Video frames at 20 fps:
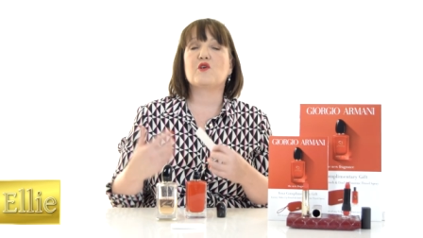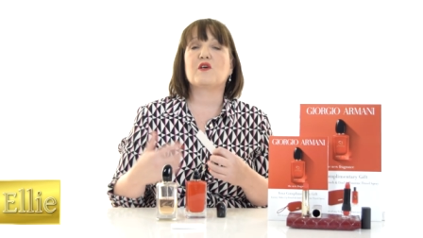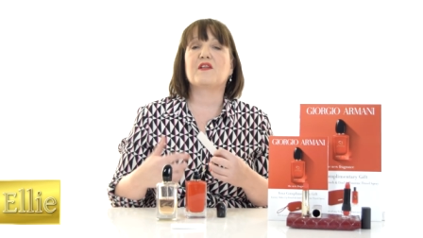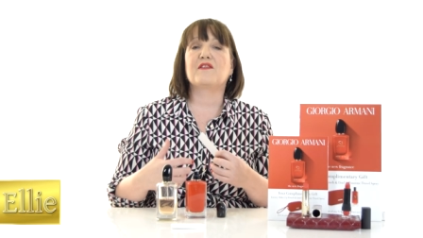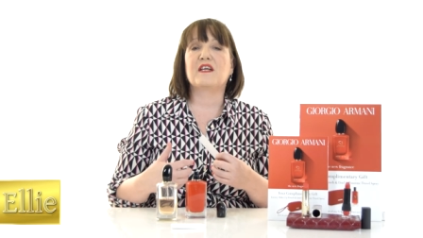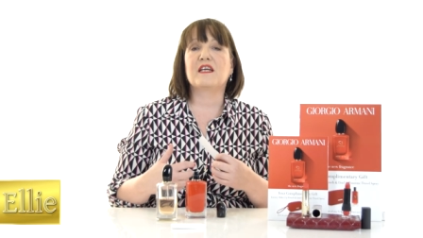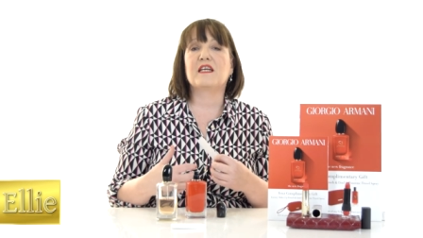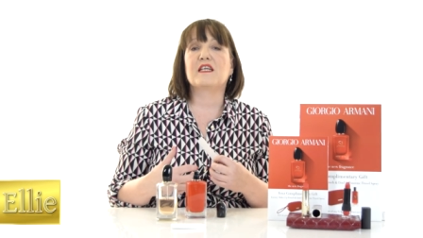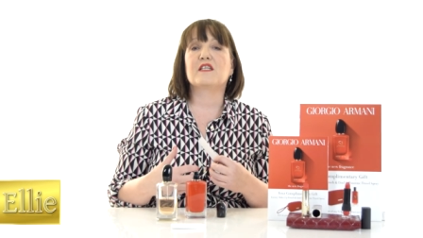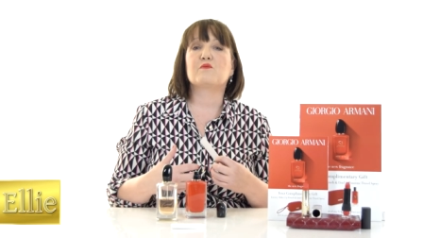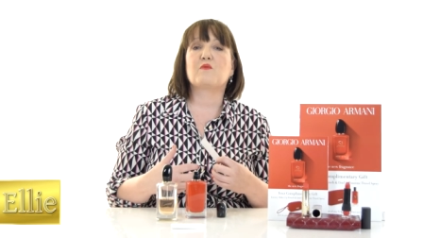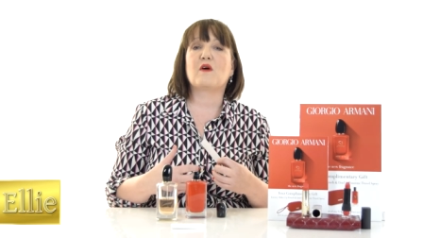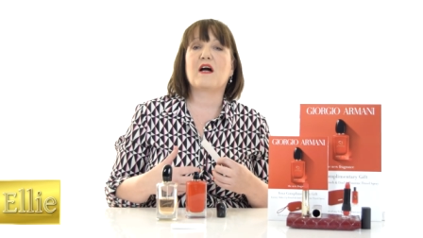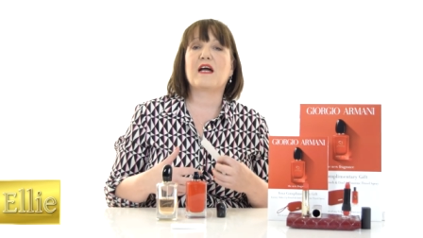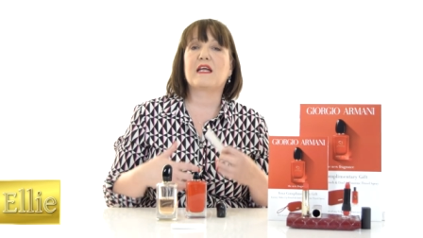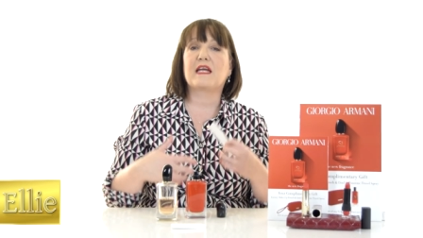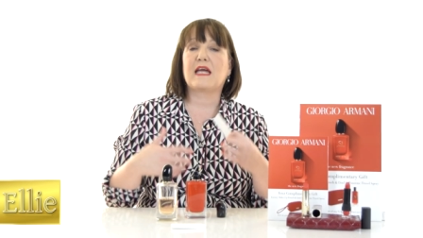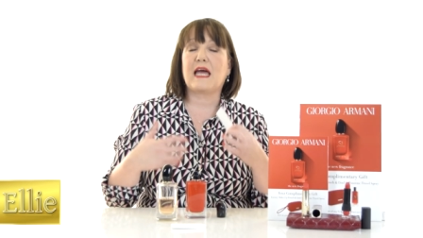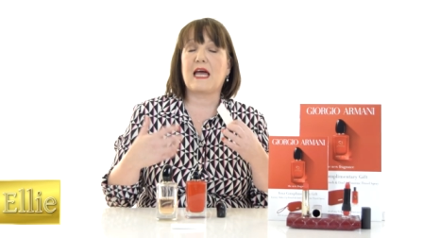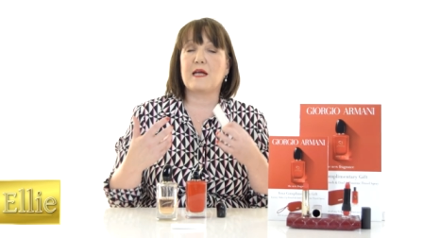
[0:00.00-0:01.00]
I think is
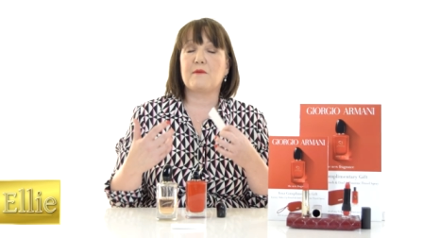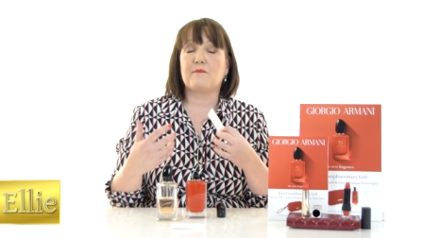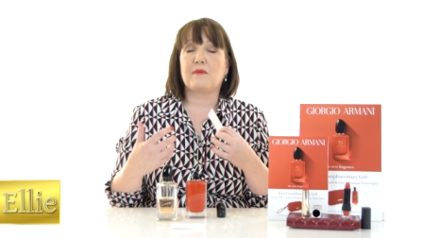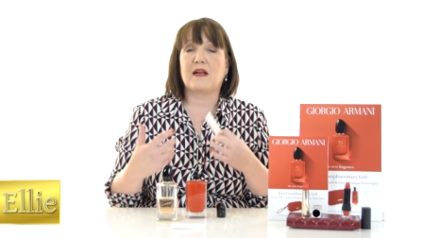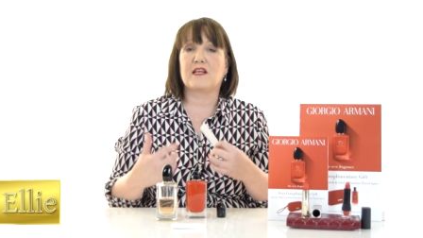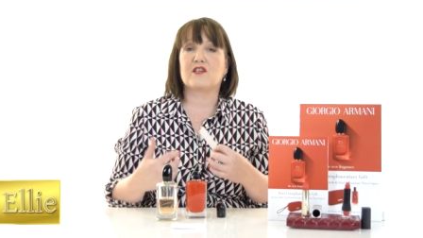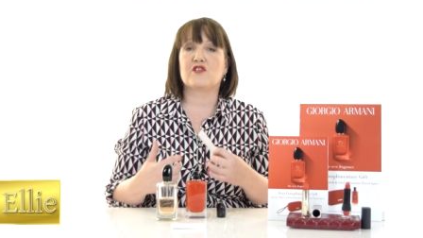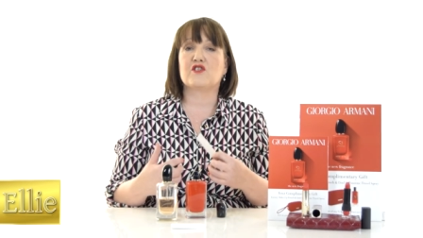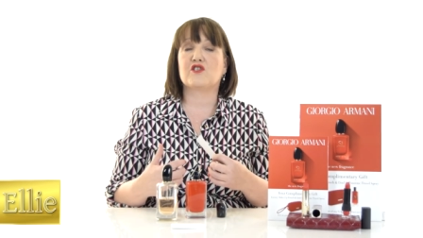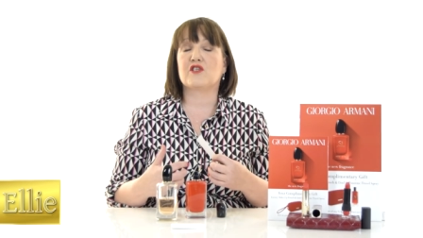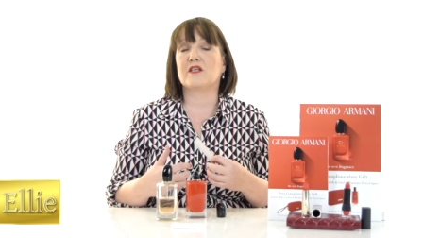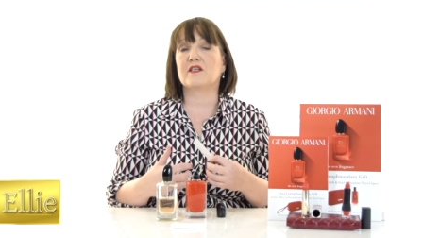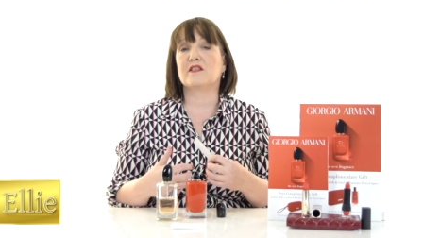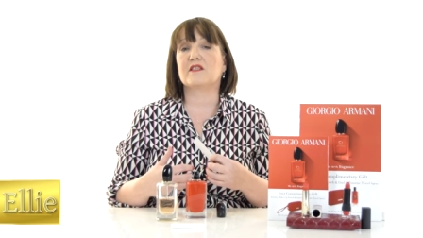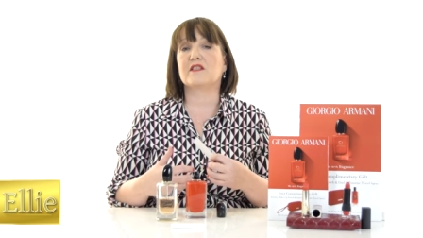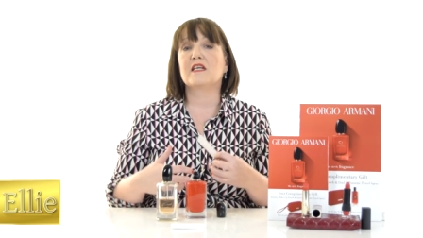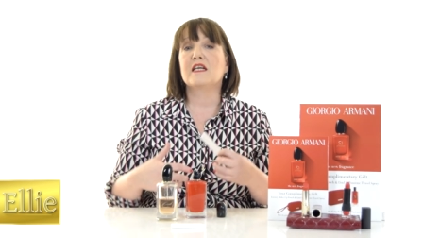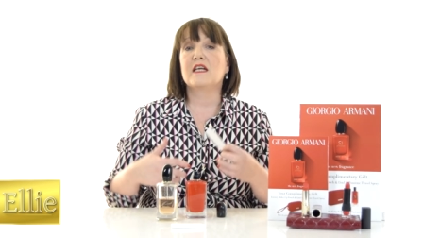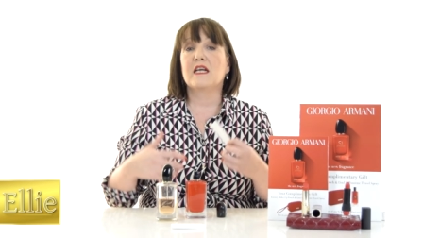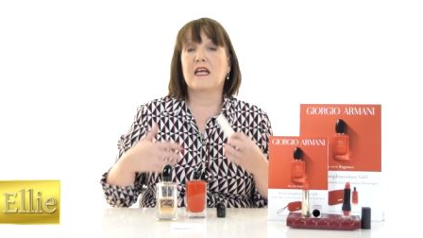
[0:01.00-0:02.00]
why Cate Blanchett
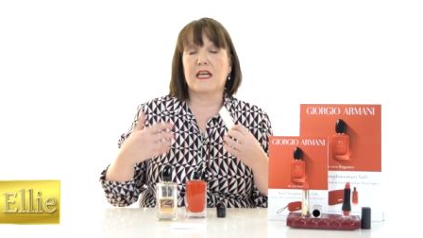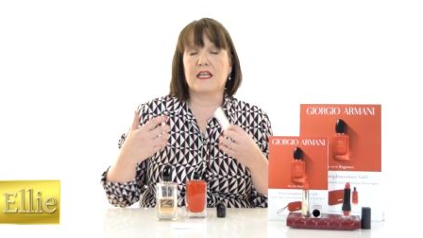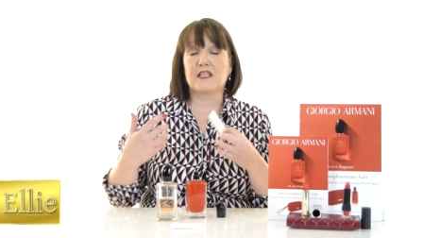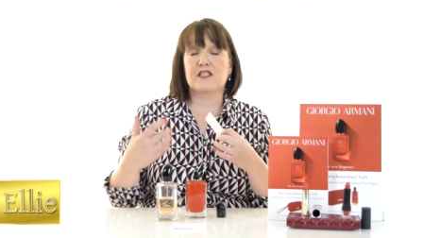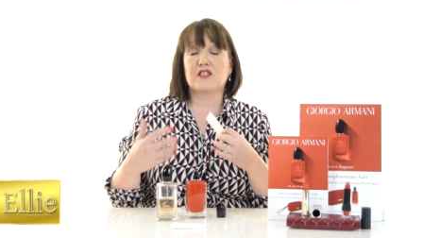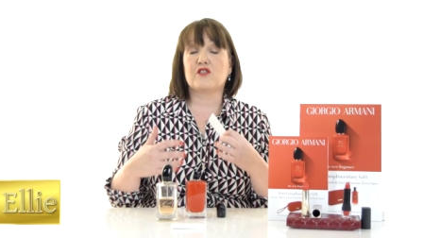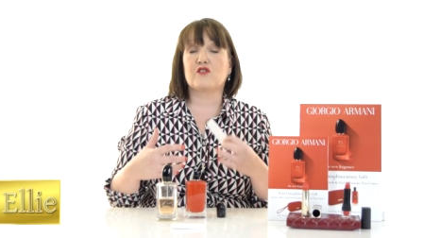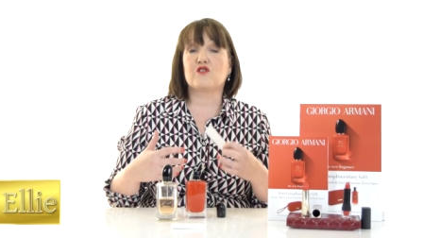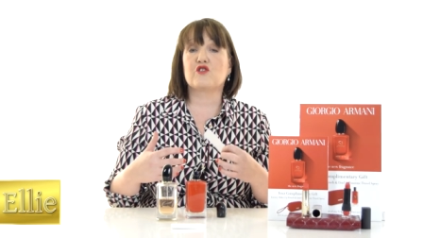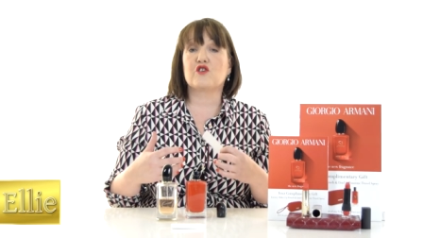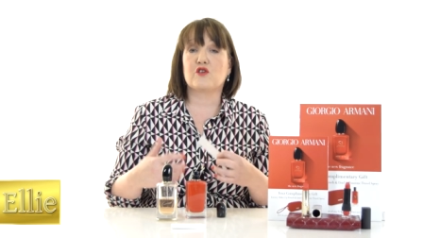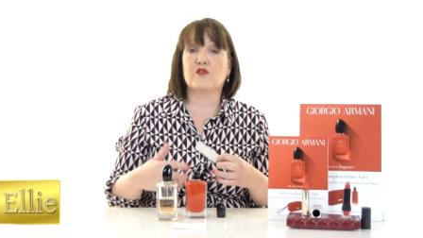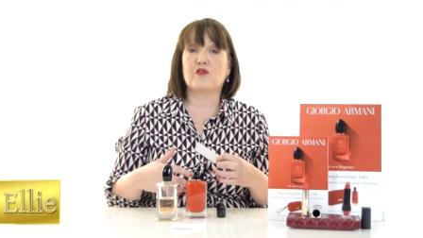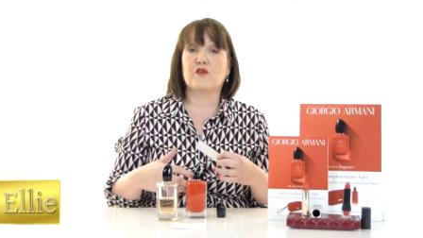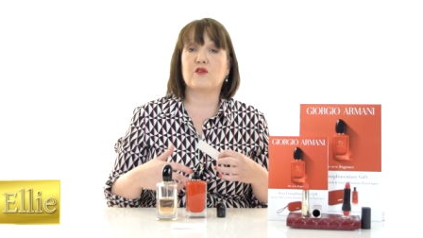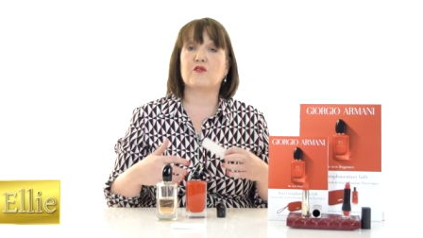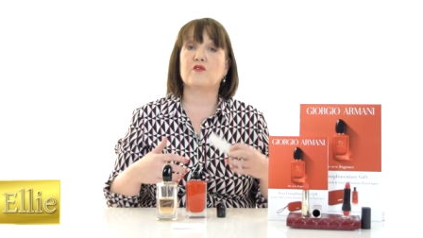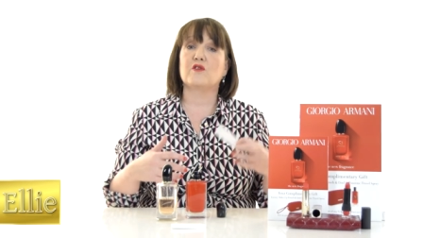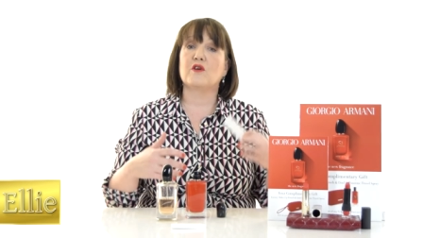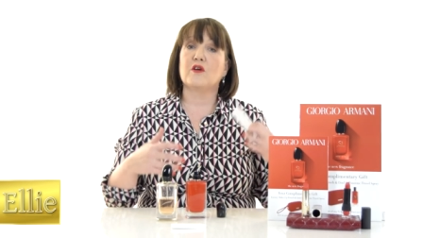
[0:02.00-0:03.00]
is such a
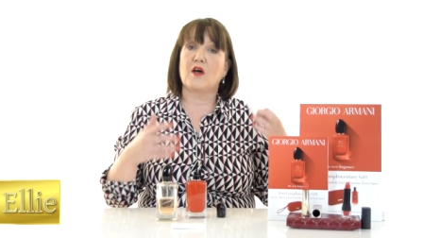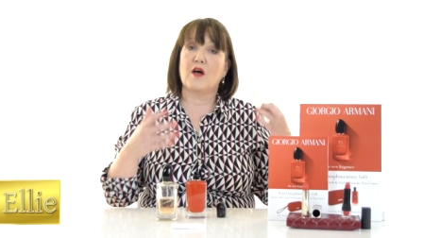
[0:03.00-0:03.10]
good